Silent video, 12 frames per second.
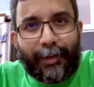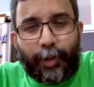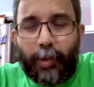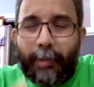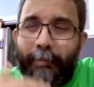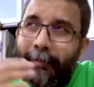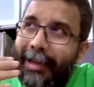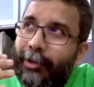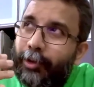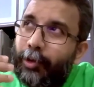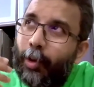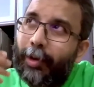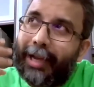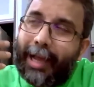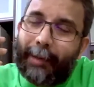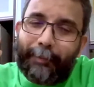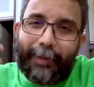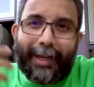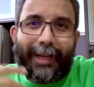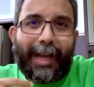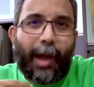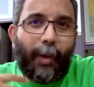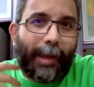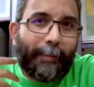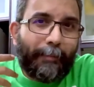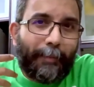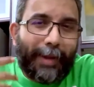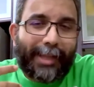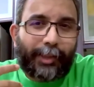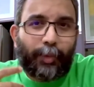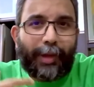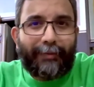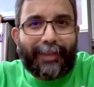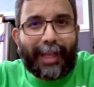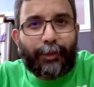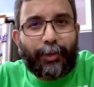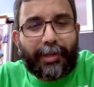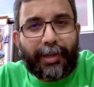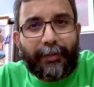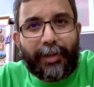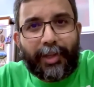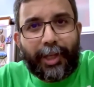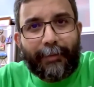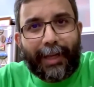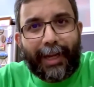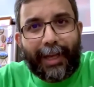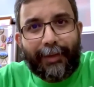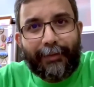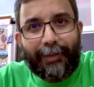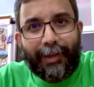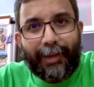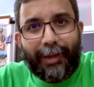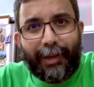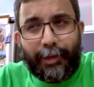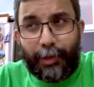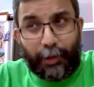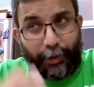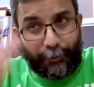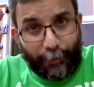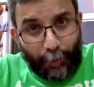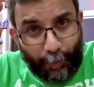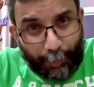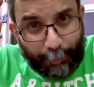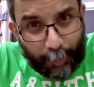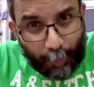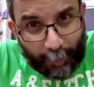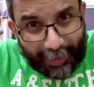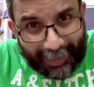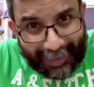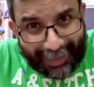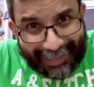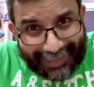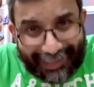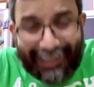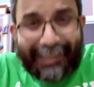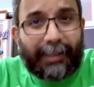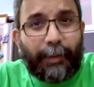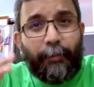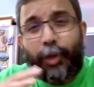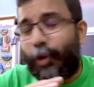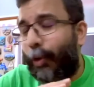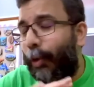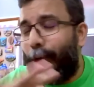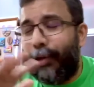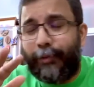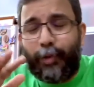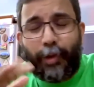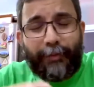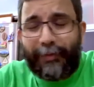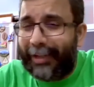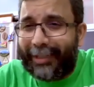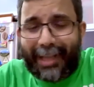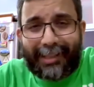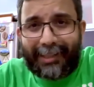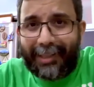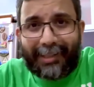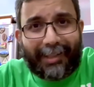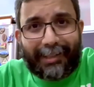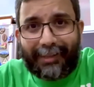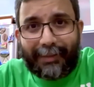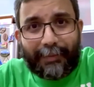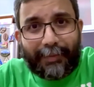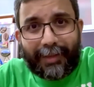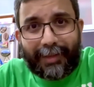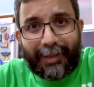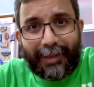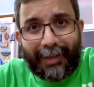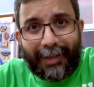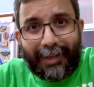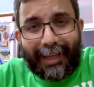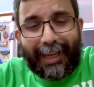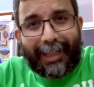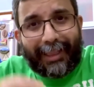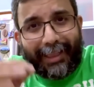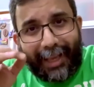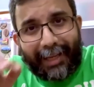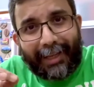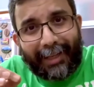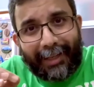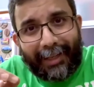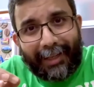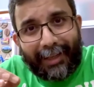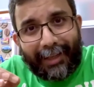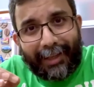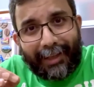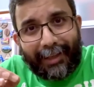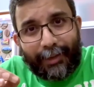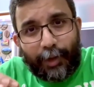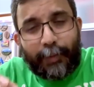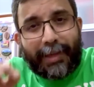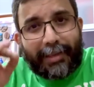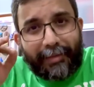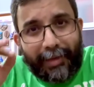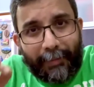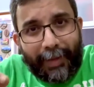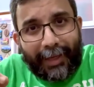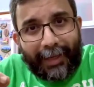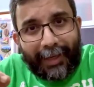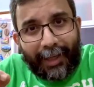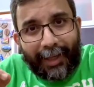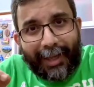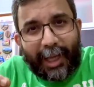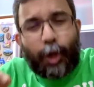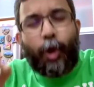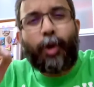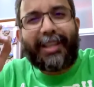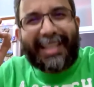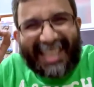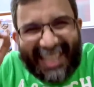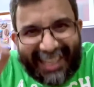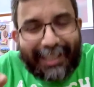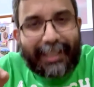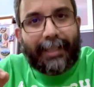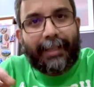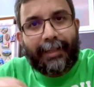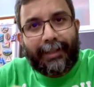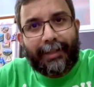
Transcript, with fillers: to a mentor and upline, like how I'm blessed to have Dato Sri Vijay in my life. You got to follow a proven system, which all of you have fantastic systems. And then you must remain consistent,